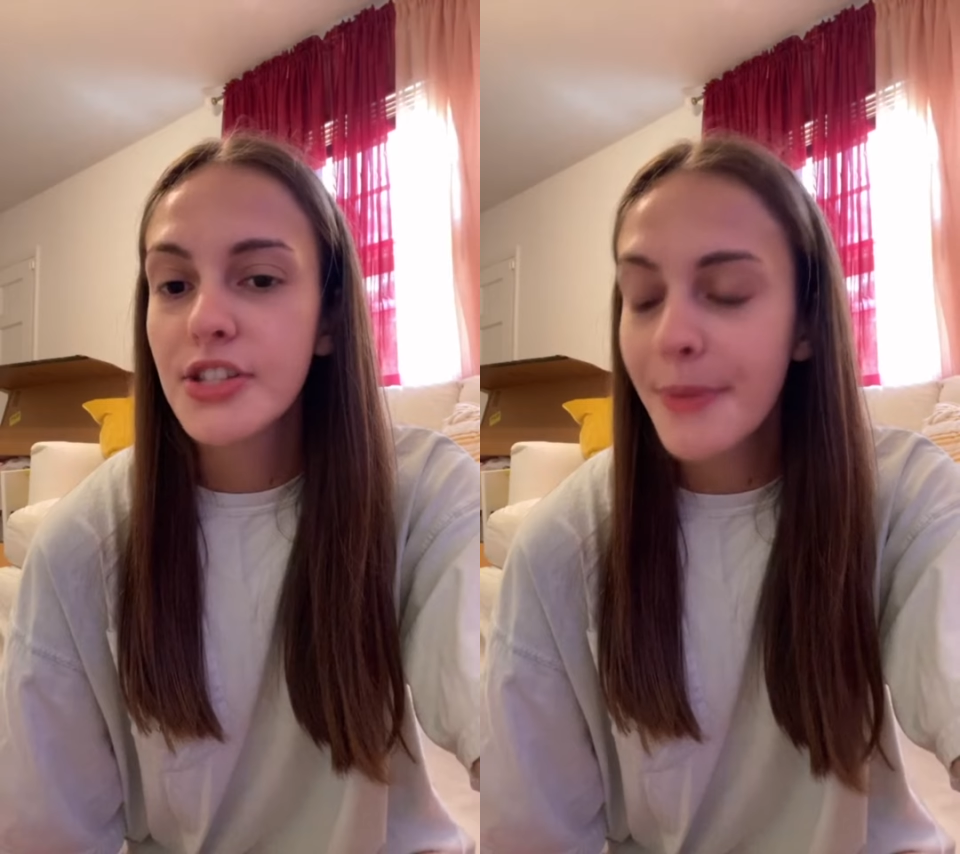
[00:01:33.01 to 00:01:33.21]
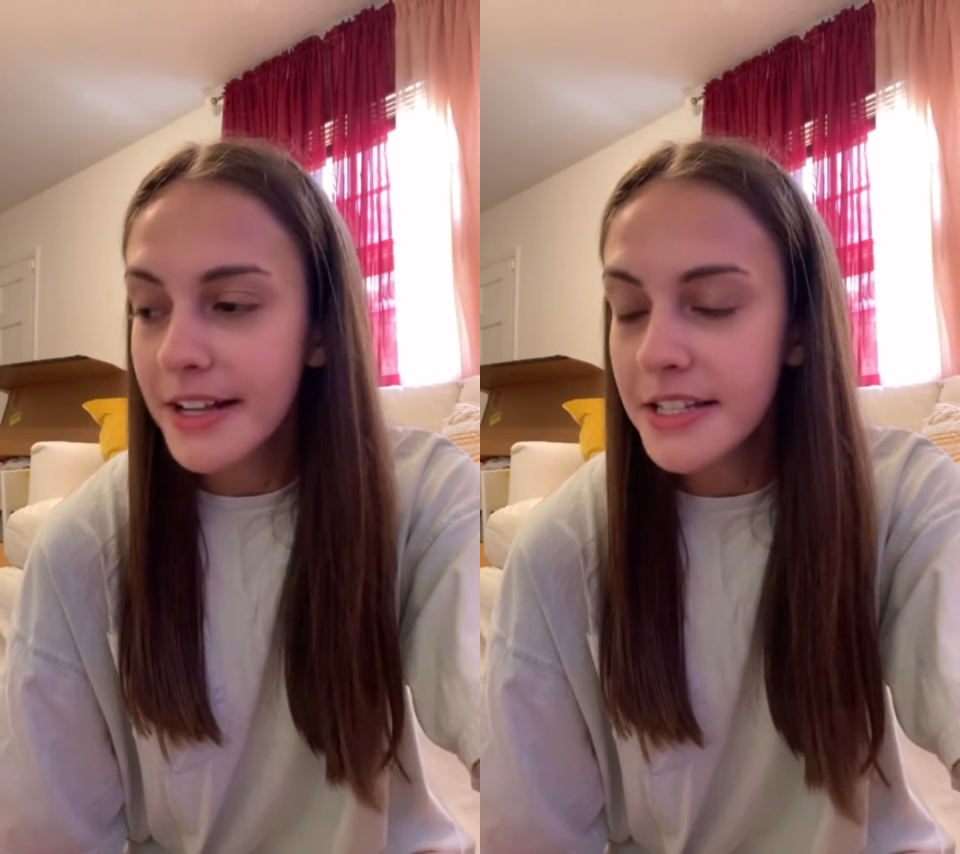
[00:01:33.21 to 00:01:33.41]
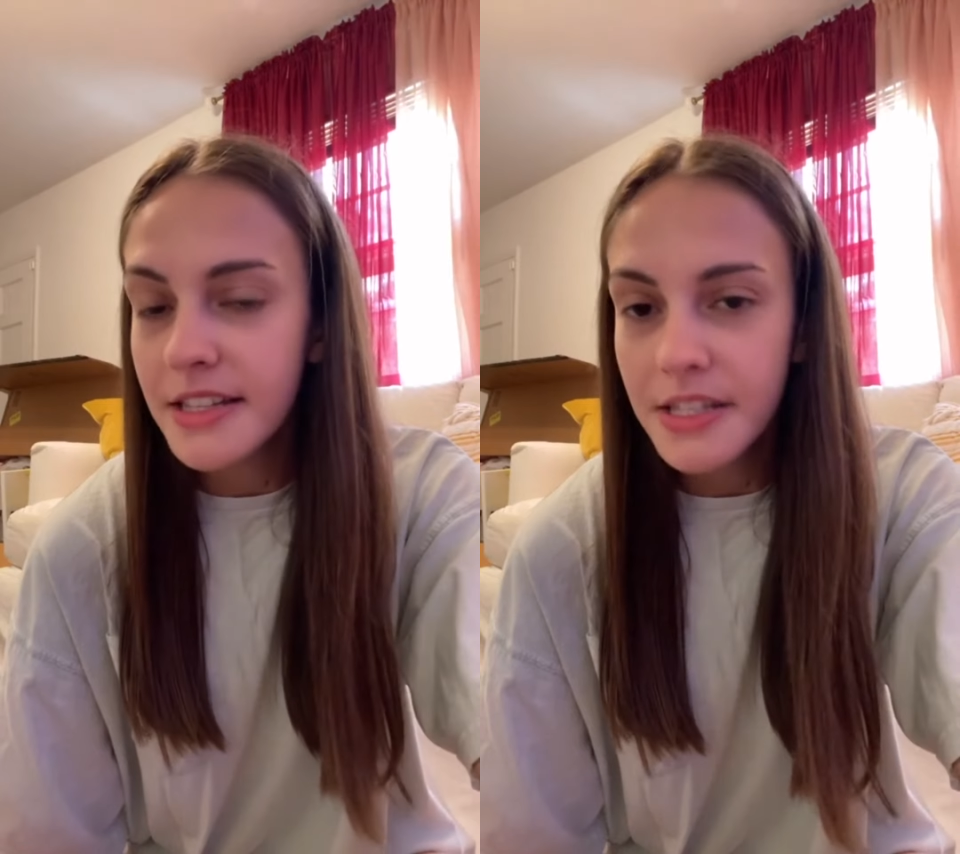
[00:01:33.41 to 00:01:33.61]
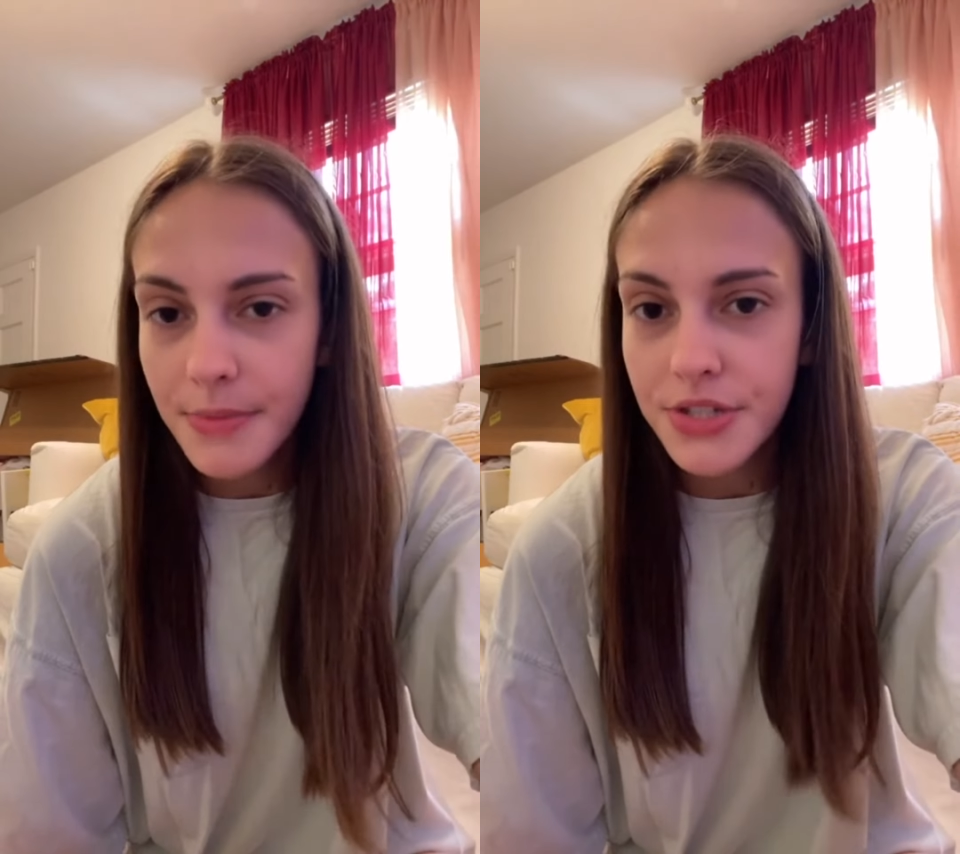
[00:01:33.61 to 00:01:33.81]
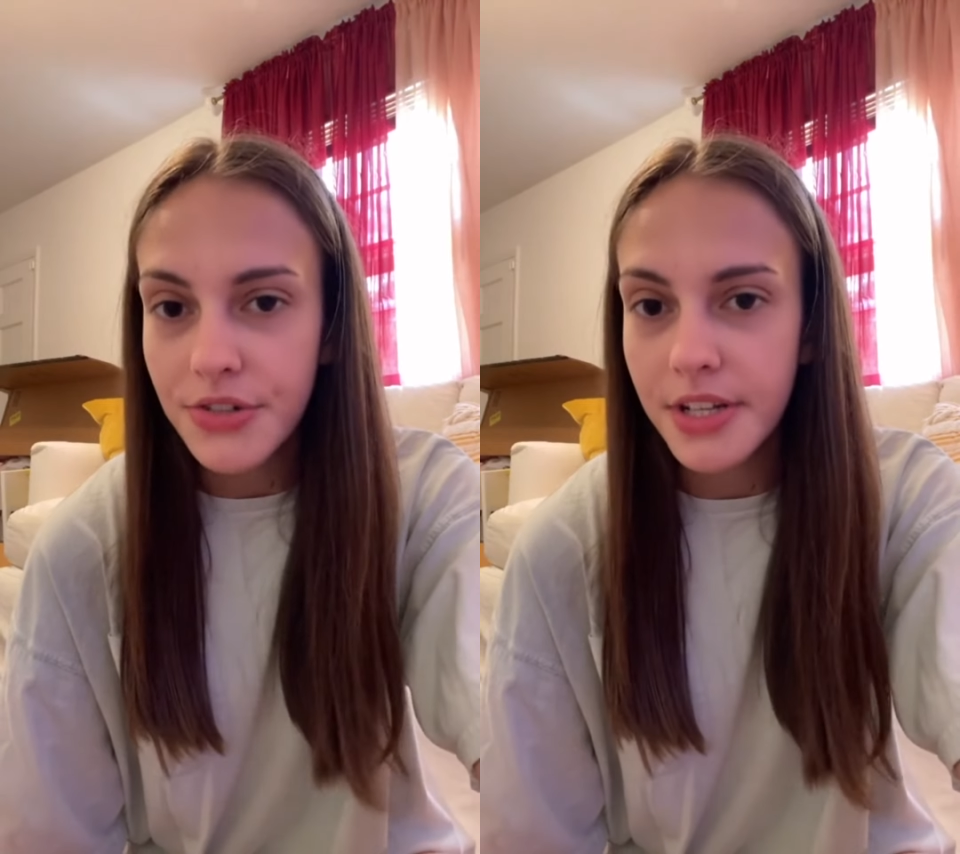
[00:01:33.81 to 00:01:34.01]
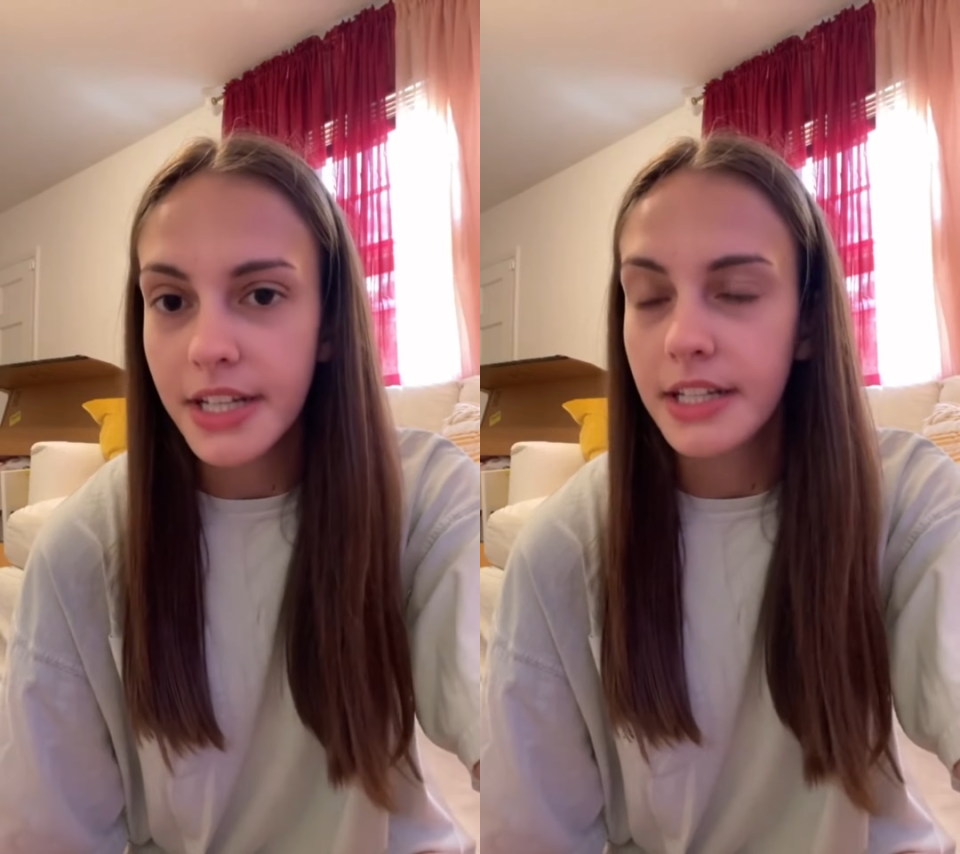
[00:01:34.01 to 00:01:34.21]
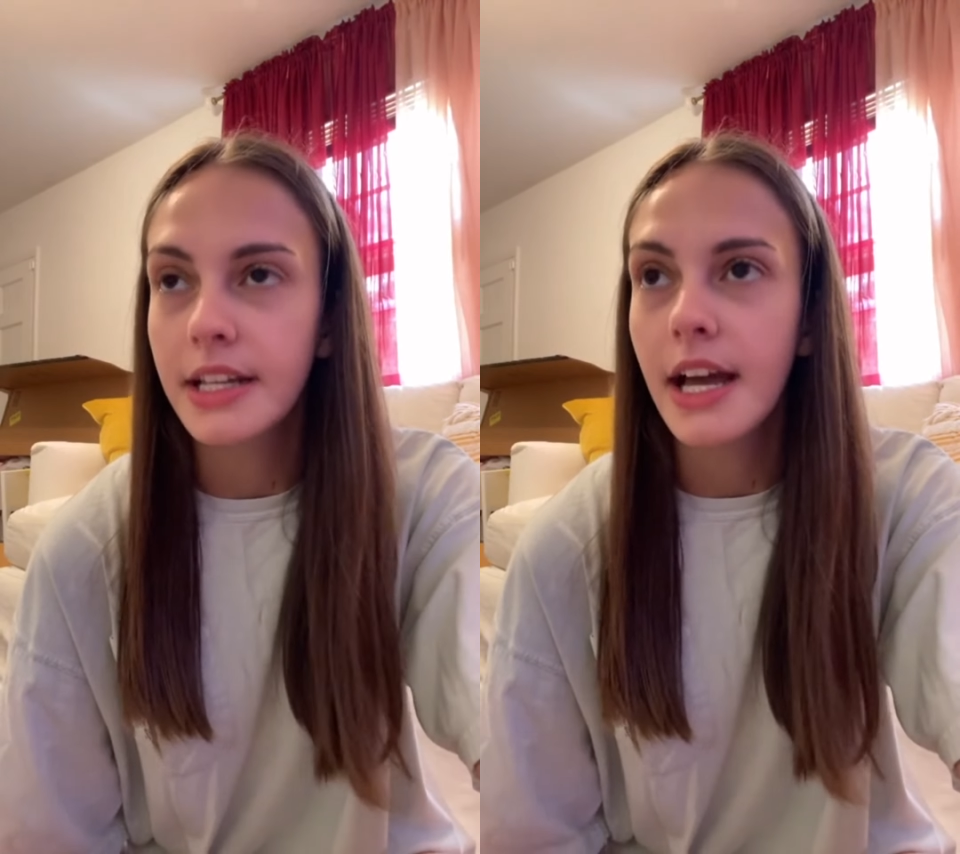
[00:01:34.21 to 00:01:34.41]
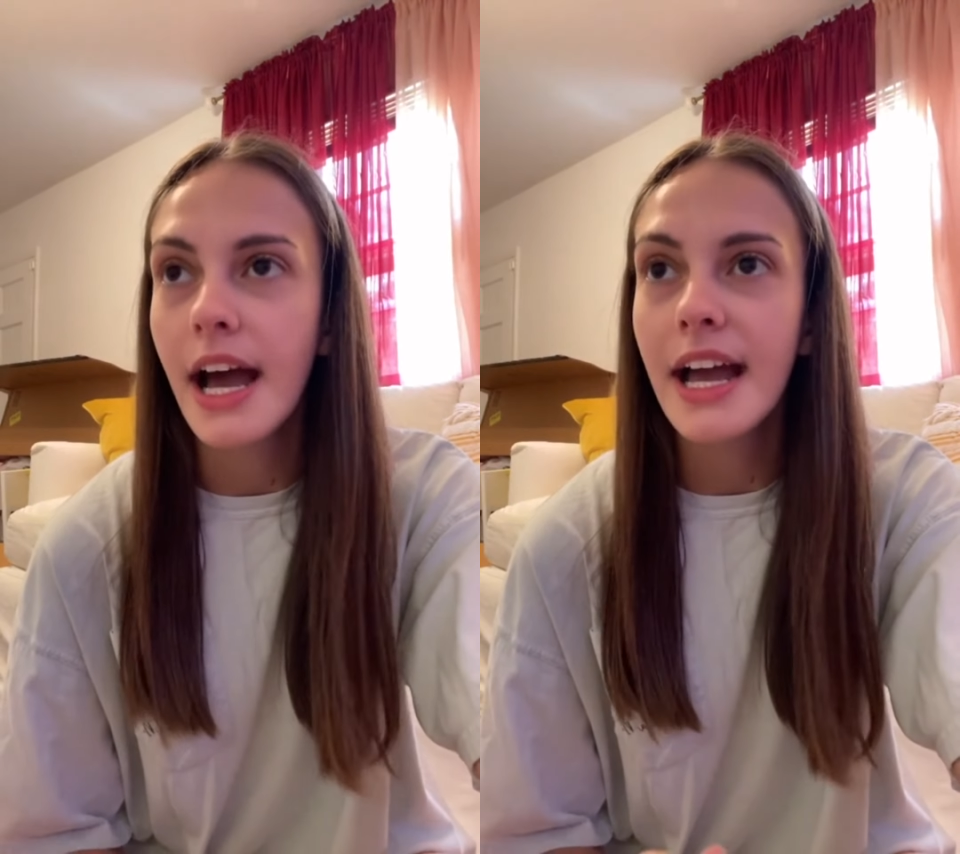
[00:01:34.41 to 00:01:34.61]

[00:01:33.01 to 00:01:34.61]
So back to this mystery kitten.